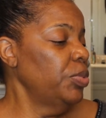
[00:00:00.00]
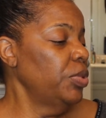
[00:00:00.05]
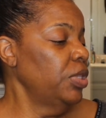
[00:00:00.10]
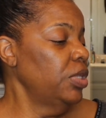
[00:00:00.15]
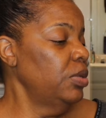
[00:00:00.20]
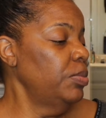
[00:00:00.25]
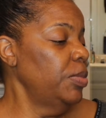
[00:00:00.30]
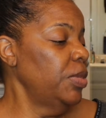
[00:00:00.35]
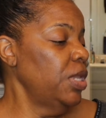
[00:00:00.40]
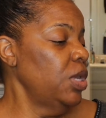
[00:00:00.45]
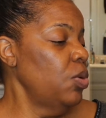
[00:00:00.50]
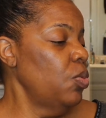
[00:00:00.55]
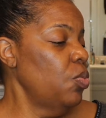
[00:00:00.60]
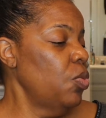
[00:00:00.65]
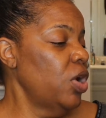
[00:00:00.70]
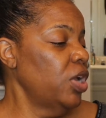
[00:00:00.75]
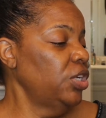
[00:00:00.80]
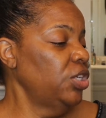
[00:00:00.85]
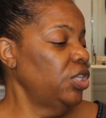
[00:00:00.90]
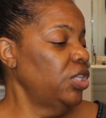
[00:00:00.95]
eliminate
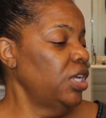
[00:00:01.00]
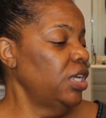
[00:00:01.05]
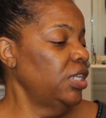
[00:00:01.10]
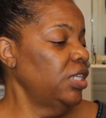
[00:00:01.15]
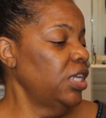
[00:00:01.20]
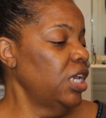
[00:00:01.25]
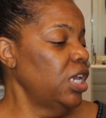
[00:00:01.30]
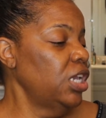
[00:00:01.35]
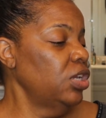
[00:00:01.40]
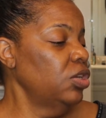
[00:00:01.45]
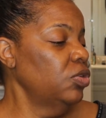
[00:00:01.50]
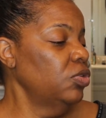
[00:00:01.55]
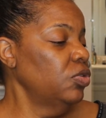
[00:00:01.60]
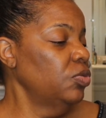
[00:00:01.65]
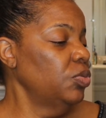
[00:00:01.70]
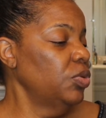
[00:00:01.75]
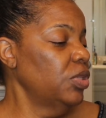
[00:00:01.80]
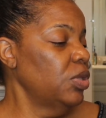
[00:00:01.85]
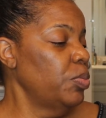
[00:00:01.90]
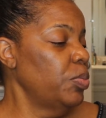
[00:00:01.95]
wash day
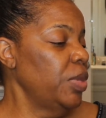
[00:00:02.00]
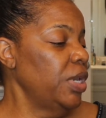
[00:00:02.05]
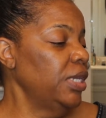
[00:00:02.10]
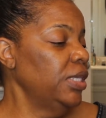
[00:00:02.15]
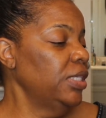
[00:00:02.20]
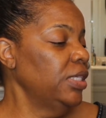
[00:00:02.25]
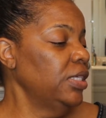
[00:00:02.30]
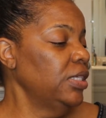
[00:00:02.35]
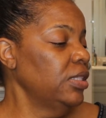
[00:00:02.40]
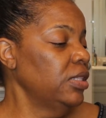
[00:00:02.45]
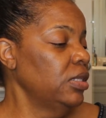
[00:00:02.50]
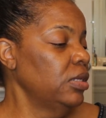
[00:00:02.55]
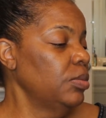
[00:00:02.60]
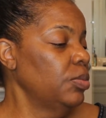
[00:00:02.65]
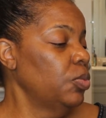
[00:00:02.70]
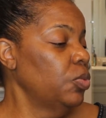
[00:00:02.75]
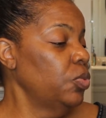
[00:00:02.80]
tangles with amazing slip,